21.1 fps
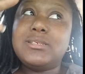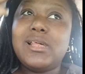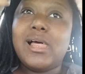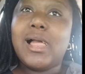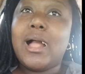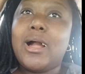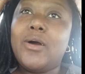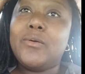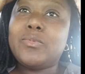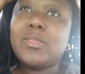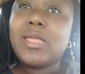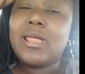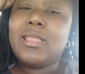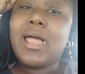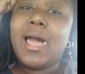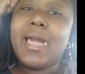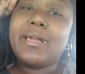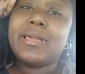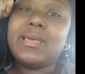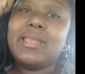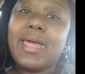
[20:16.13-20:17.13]
I hope they
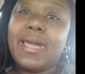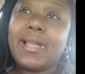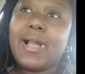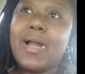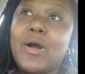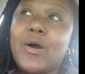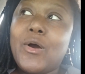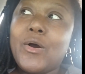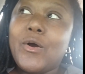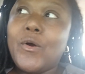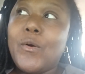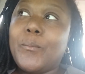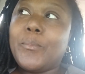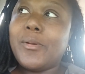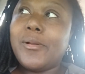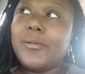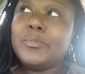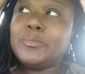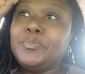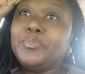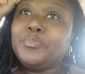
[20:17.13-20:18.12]
like it. Like, I hope
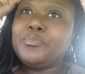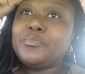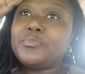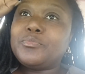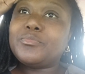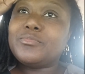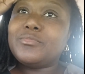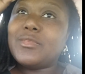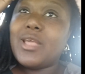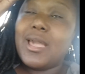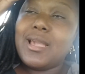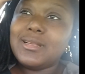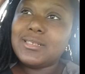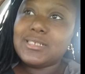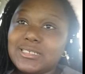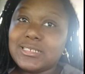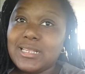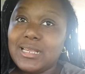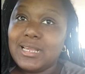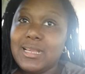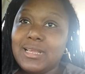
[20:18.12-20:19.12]
they
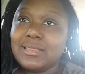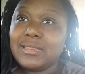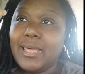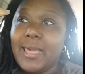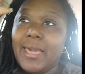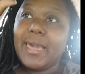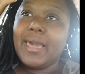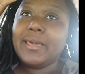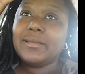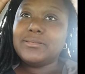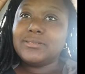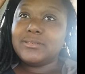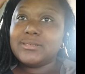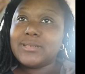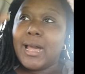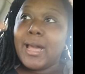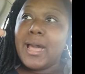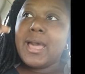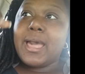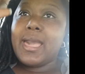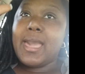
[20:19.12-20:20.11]
see that
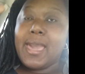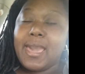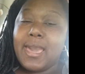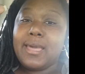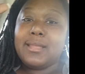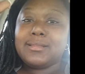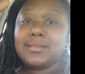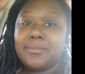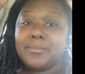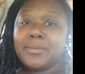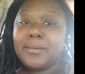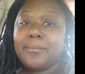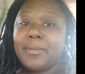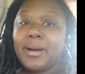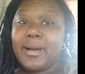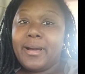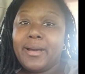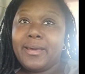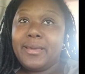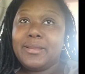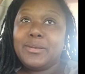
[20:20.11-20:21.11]
I had them in
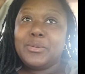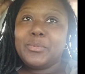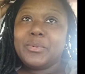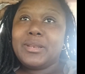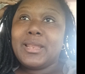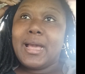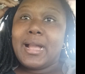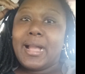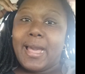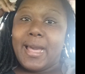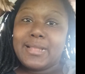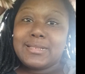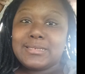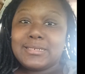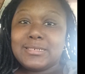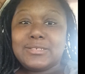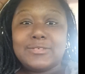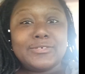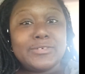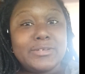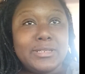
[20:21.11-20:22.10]
mind when I got
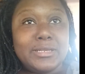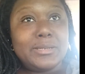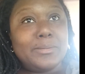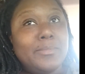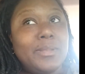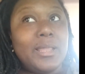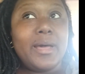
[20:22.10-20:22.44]
this for them.